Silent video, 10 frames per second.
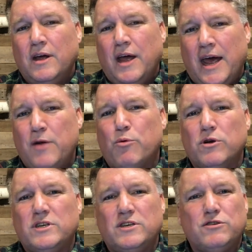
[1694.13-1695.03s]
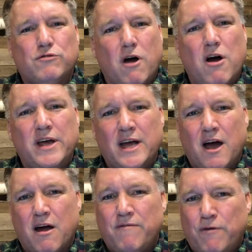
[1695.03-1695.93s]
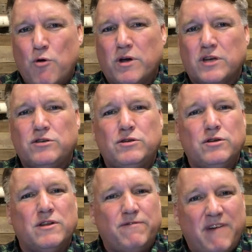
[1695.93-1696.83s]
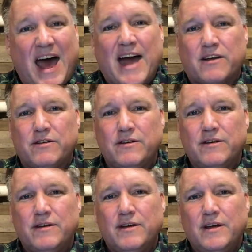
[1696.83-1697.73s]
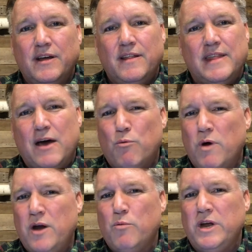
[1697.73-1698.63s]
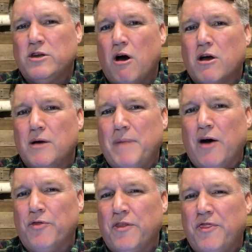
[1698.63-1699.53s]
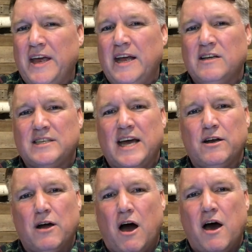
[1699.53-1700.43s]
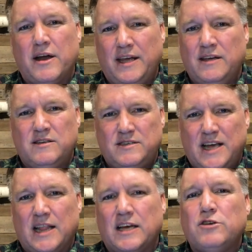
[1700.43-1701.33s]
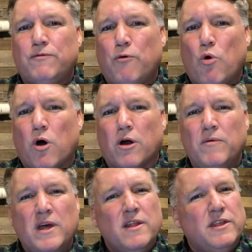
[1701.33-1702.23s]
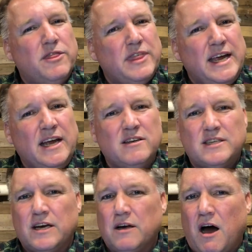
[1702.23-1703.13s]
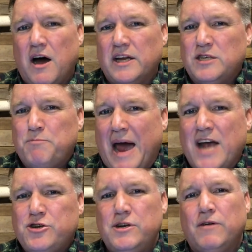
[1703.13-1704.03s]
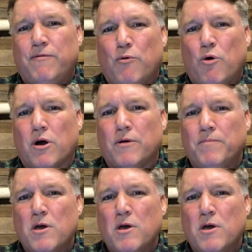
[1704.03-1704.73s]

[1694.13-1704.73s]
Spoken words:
Edwards is drawing our focus to the fact that when we talk about the things that God is zealous for, the things that God is passionate for,